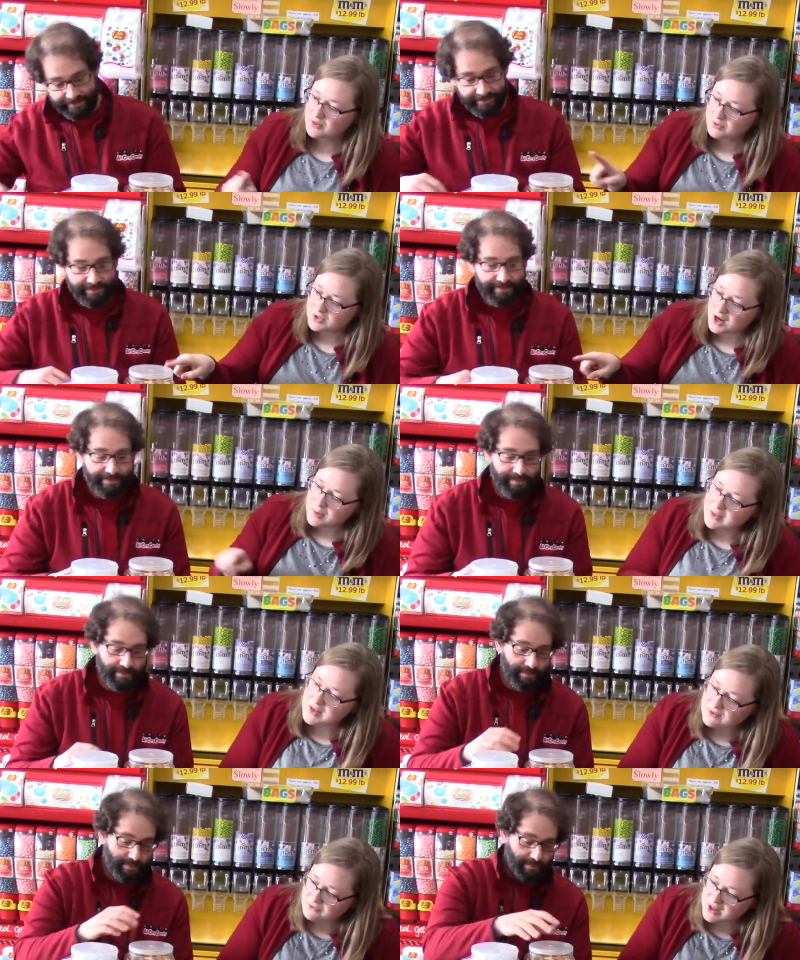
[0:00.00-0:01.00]
Speaker 1: Want to talk about
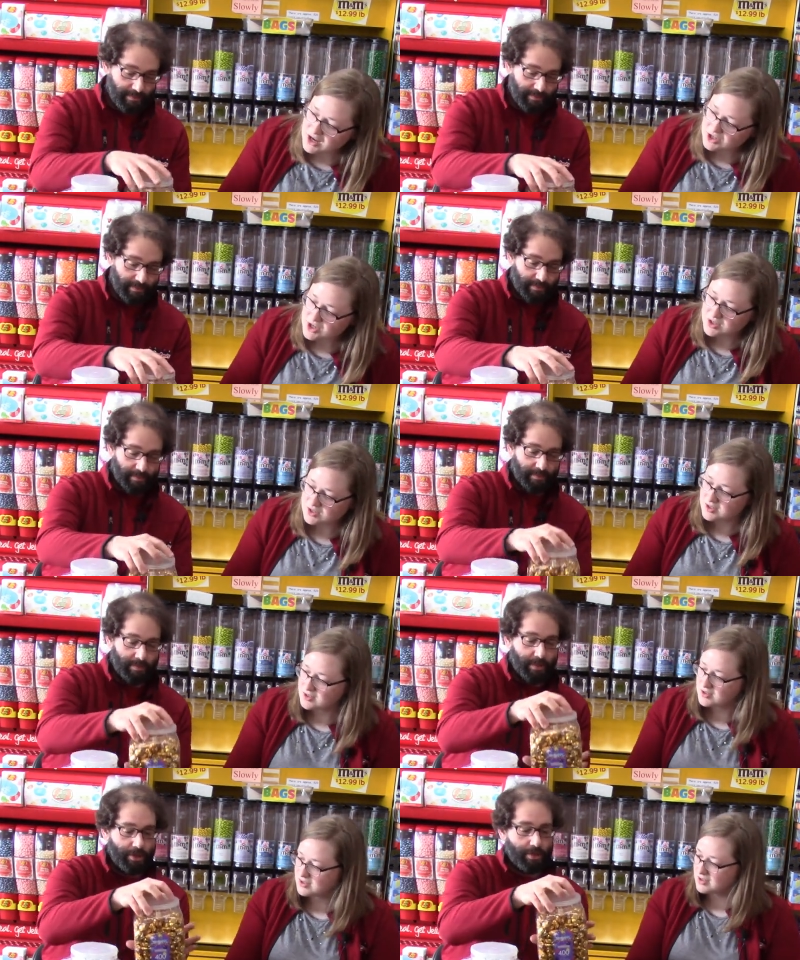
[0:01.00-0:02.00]
these flashers?
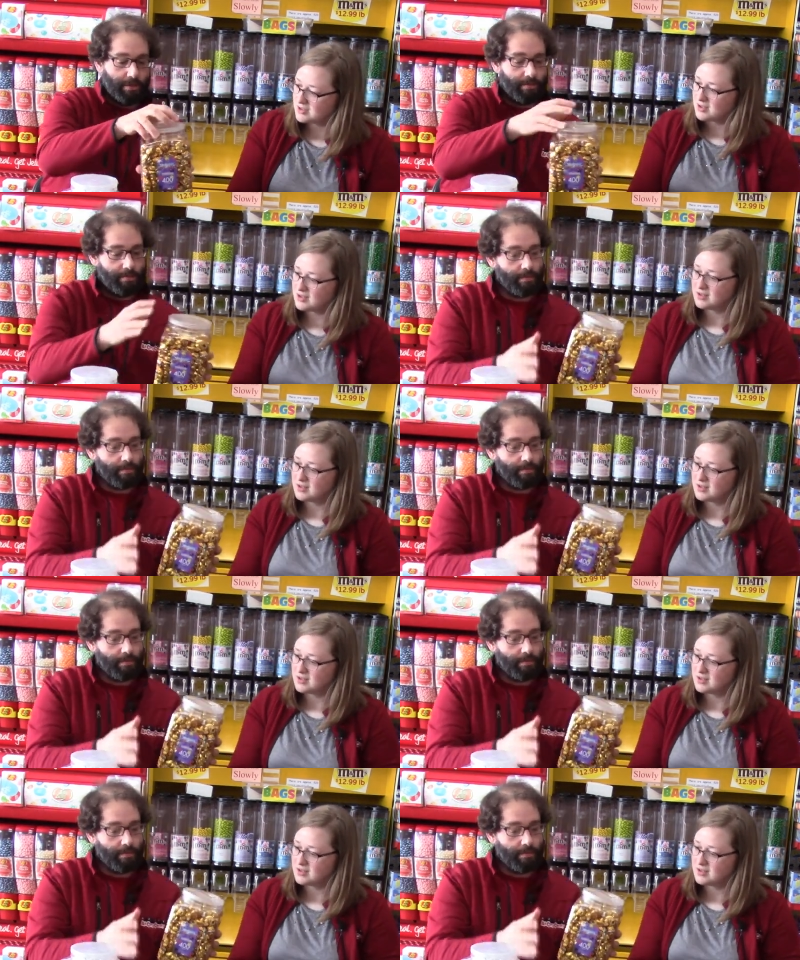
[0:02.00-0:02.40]
Sure.